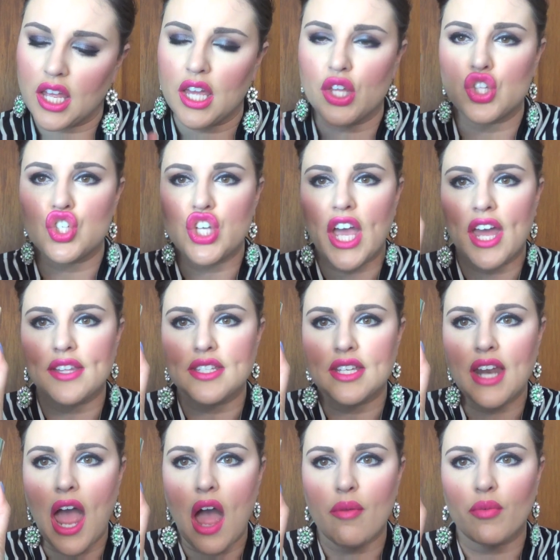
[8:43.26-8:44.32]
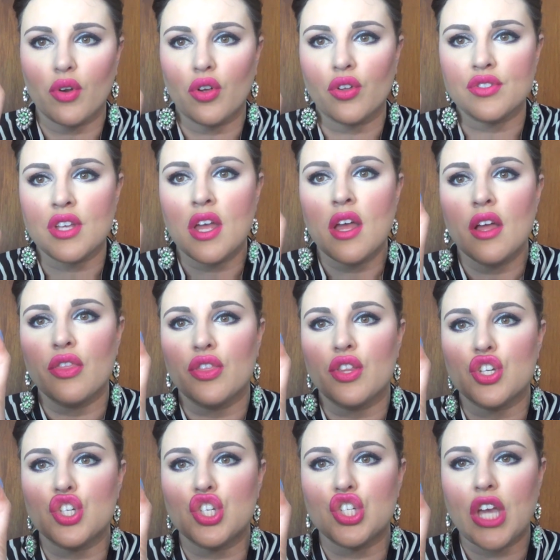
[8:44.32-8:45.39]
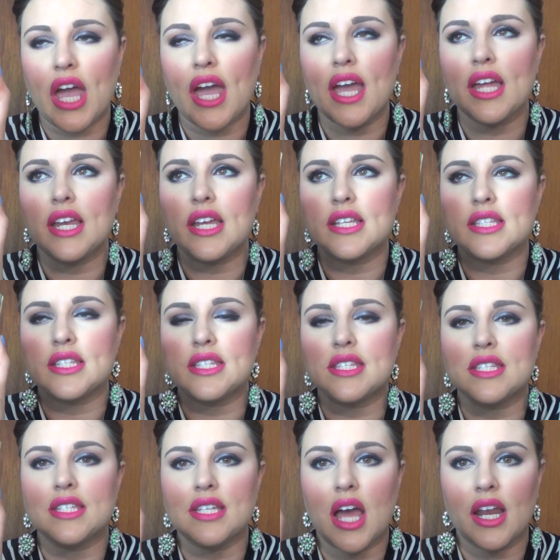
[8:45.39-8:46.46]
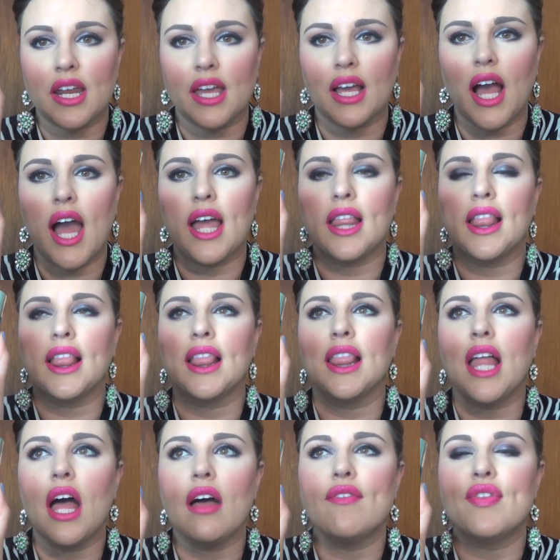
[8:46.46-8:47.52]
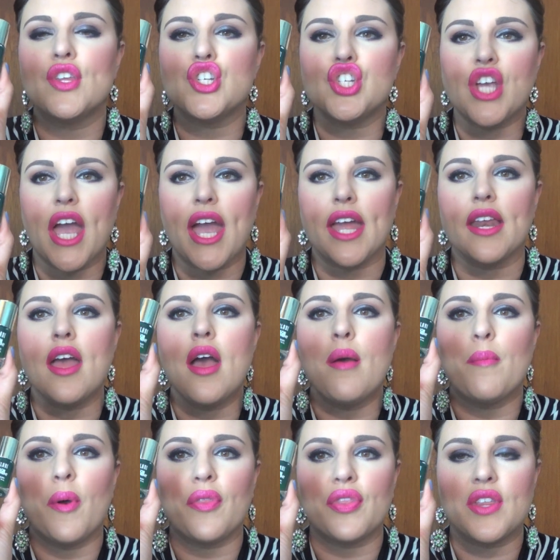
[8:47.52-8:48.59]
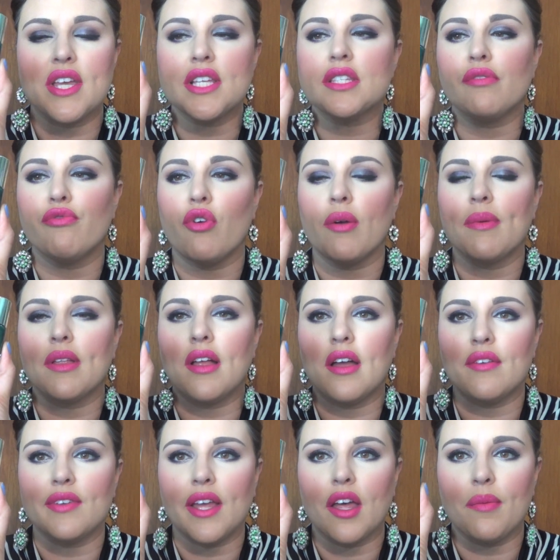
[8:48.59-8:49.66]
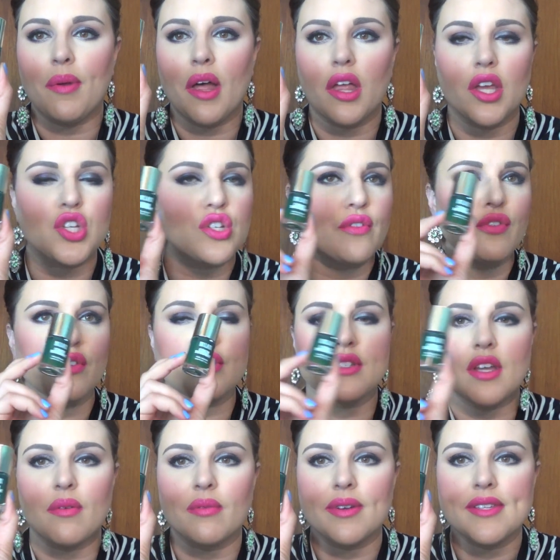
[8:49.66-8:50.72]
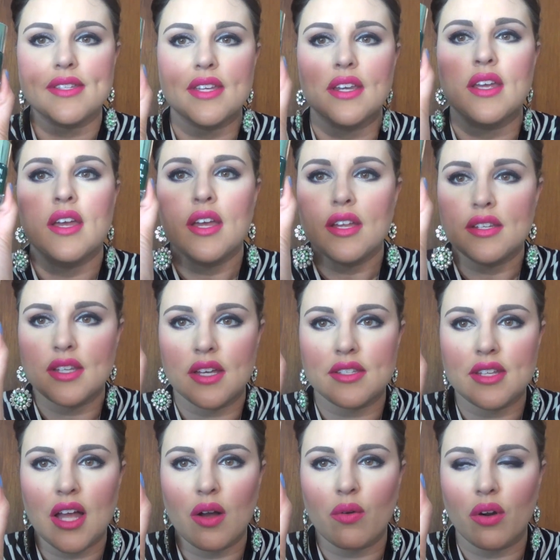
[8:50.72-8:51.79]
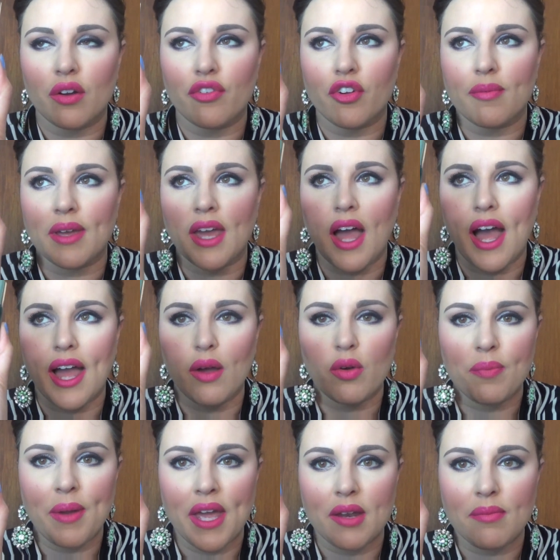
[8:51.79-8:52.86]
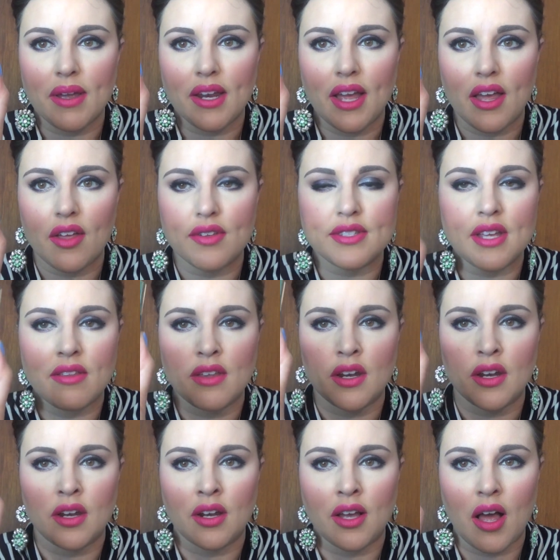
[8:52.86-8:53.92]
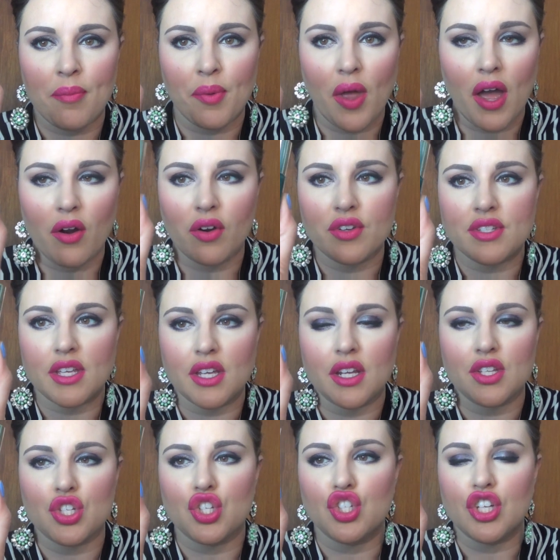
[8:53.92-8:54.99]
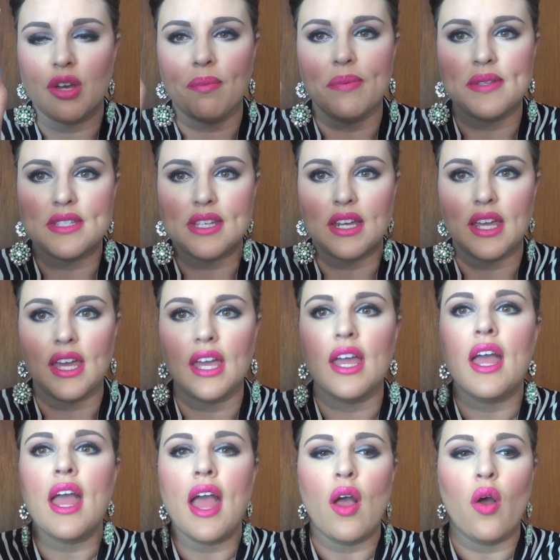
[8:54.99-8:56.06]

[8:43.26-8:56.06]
Enchanted Emerald. The shade is stunning. I love the shade, but this formula of nail polish for some reason does not work for me. I will paint my nails, and then in a couple hours it is Chip City.